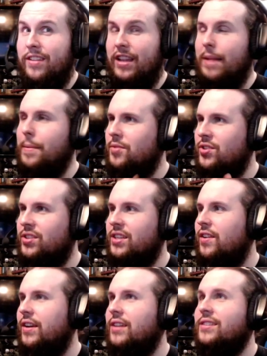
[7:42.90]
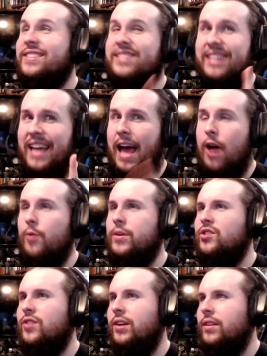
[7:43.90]
them. I'm just curious. Let's see how we
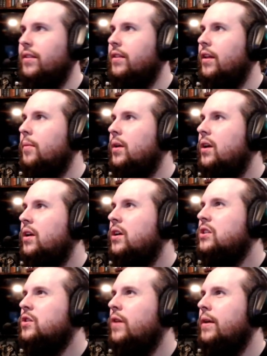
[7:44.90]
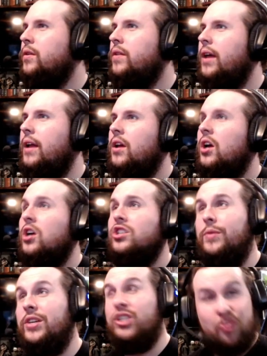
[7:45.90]
strengthen them. So I do that. So
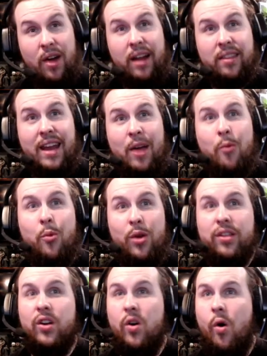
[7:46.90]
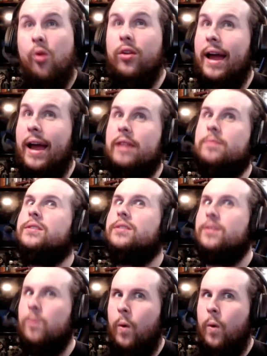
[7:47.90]
we strengthen it with gold
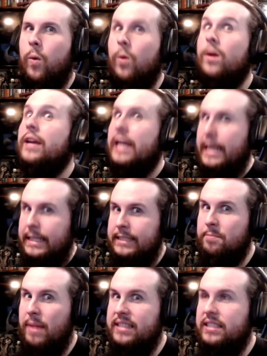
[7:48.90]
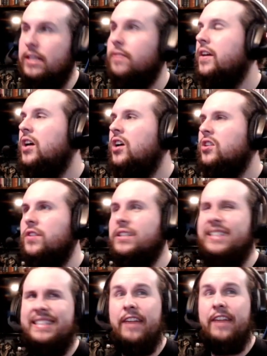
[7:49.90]
items. Whew. Expensive. So this
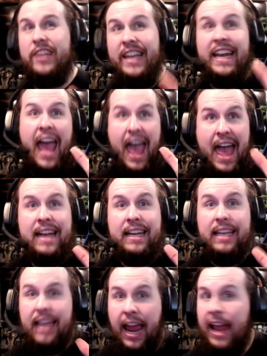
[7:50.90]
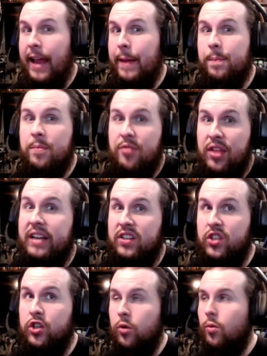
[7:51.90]
is definitely an end game thing to
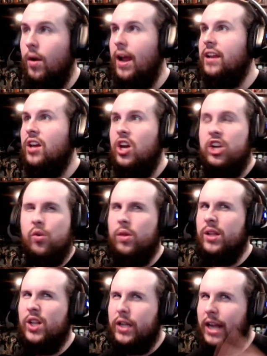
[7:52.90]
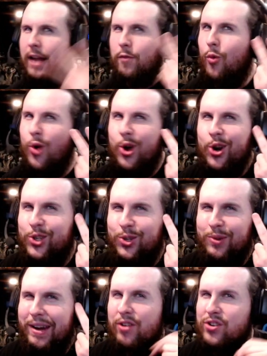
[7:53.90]
do, right? You're really only gonna have 1 or 2
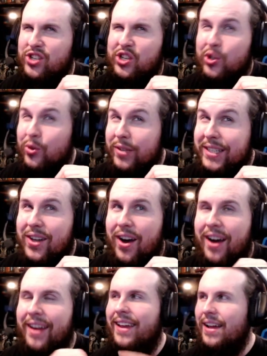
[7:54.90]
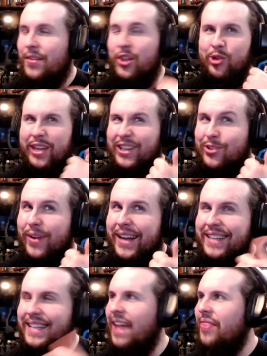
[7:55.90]
heroes you do this on, that you get to rank
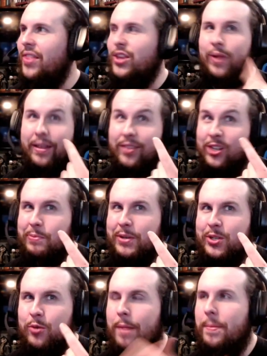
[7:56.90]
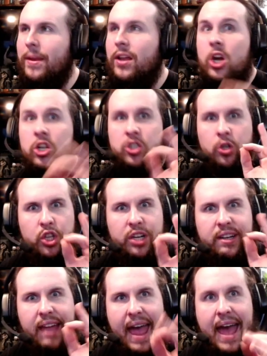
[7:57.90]
10, that you get their special weapon. So
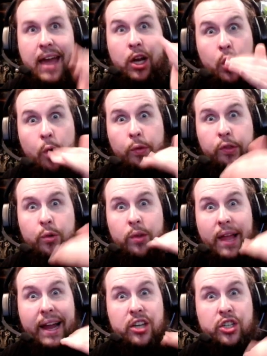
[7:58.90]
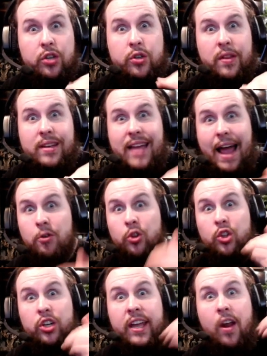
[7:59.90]
look ahead, go through like I showed you in the tavern, look at